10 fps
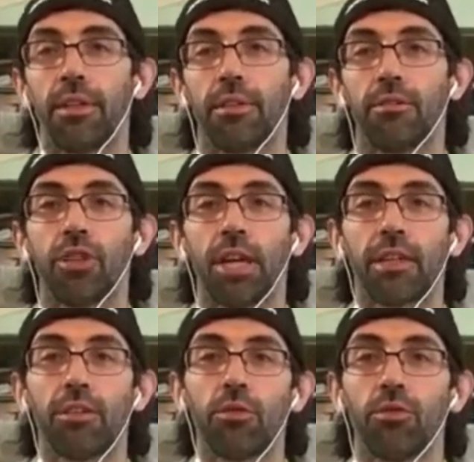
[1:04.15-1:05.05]
And
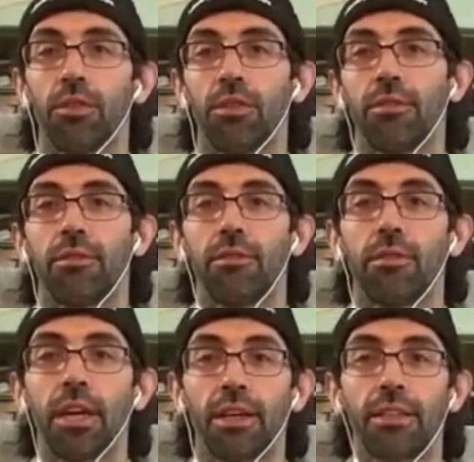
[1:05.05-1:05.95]
Jack Hughes is
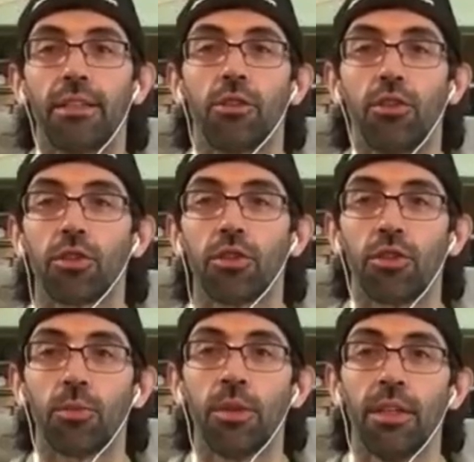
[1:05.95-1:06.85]
locked in long
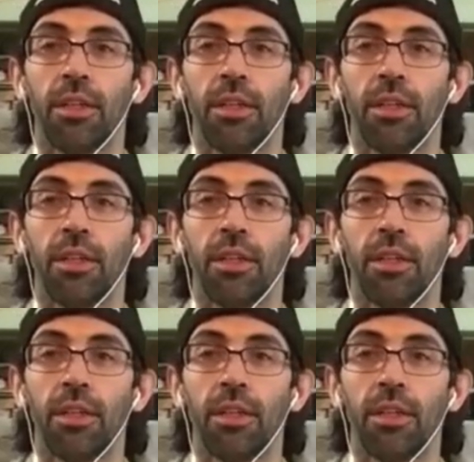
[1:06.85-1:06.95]
term.